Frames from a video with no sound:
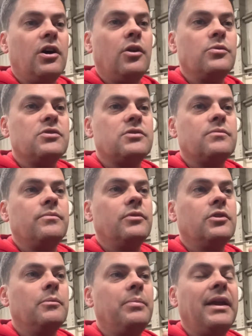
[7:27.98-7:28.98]
I was
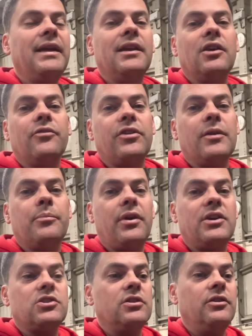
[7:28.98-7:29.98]
completely of the
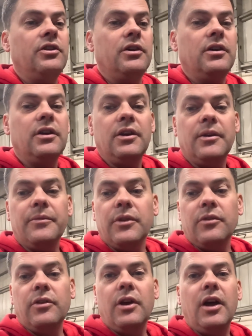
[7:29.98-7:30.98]
impression that
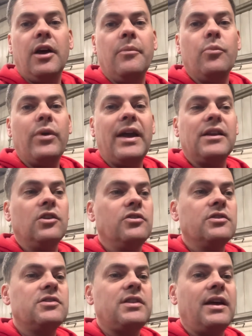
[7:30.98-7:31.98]
um, we had an
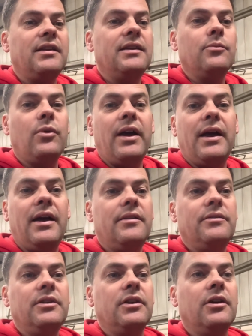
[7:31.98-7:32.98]
understanding where,
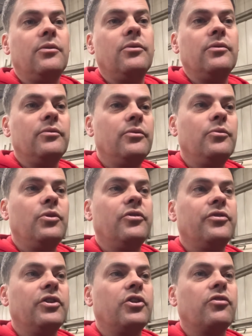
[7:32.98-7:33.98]
you know, we were
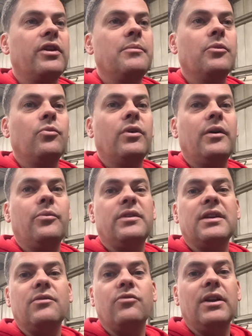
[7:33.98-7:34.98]
of an agreement where we
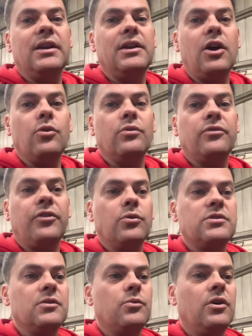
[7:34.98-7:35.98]
didn't really know whose
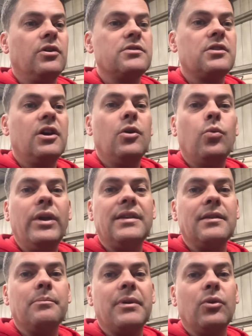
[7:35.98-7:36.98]
fault it was. We
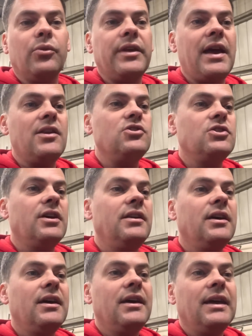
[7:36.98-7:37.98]
didn't build the
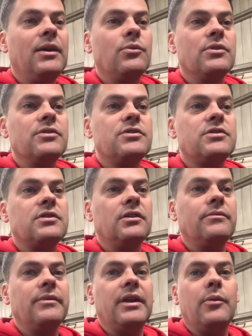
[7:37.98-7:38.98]
engine. It was,
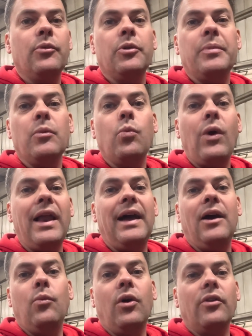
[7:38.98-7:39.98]
it would have been well
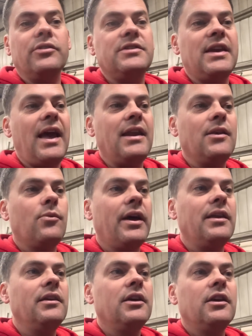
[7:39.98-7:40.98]
out of warranty
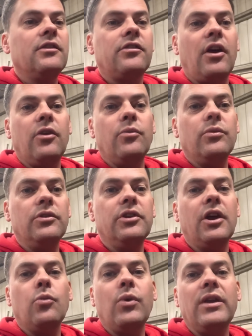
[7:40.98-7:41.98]
anyway. So,
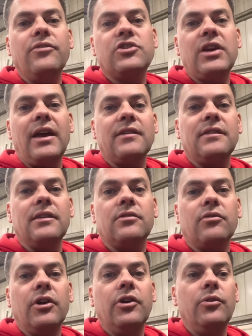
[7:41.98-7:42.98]
you know, we've checked it
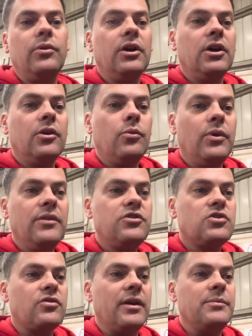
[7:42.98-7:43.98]
through, we've
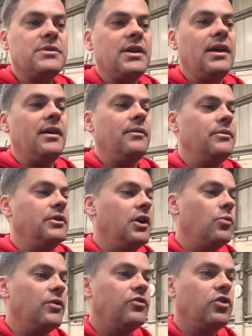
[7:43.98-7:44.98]
stripped it, you
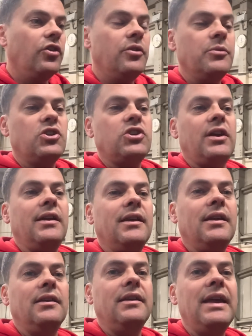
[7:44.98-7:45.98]
know, we've done the
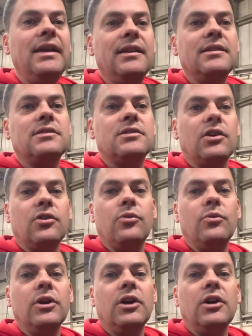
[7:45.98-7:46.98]
machining needed
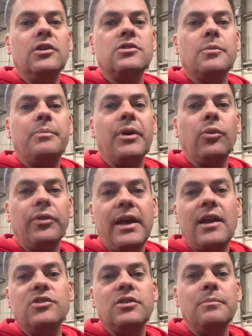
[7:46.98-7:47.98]
to, to build
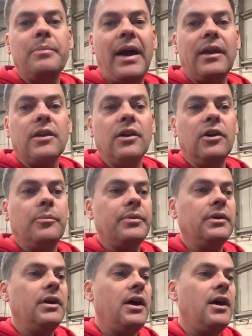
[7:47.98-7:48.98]
the engine back
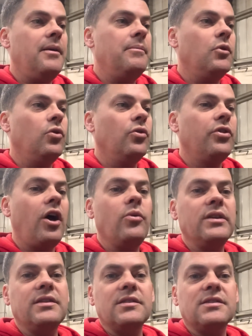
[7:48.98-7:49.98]
up. Um, although
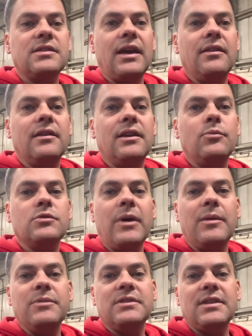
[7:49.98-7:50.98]
he did state that he was
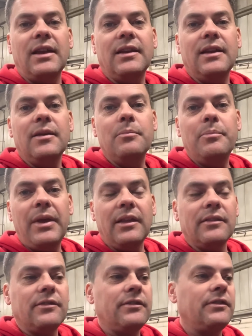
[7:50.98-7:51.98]
maybe selling it in
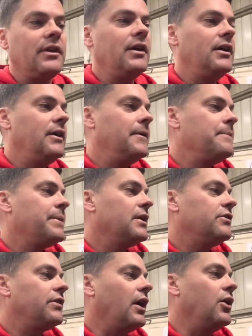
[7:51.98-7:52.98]
bits.
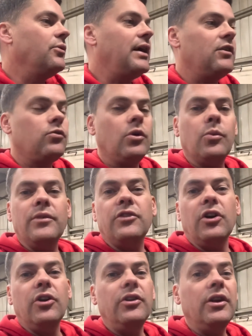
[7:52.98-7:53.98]
So that's what we've
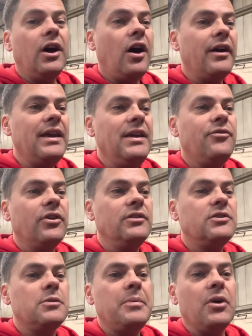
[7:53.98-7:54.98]
done. I
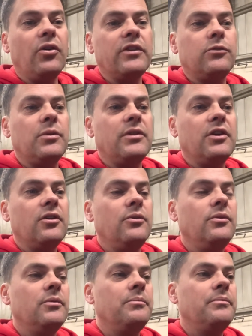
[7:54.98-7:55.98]
even, to be honest with you,